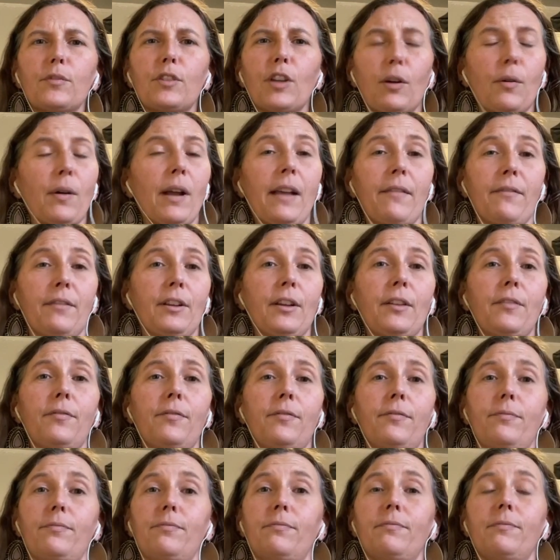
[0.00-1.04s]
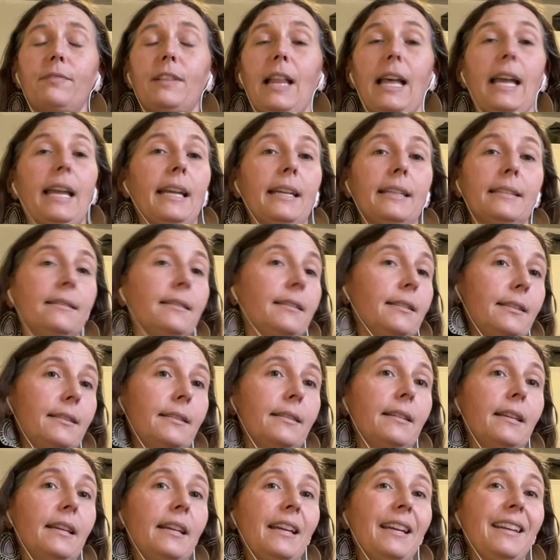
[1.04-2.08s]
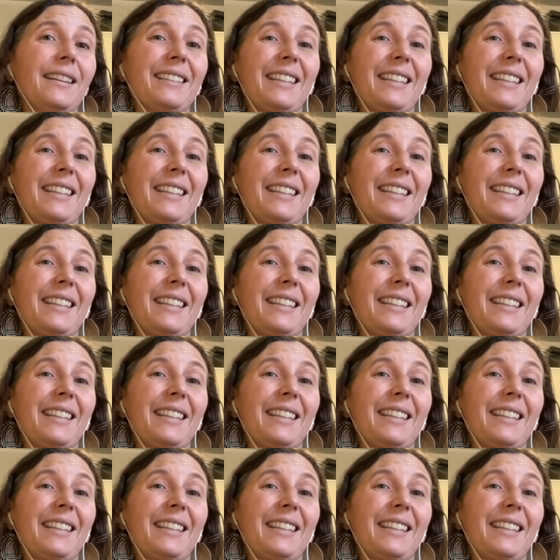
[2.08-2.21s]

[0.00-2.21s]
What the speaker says: don't have enough clients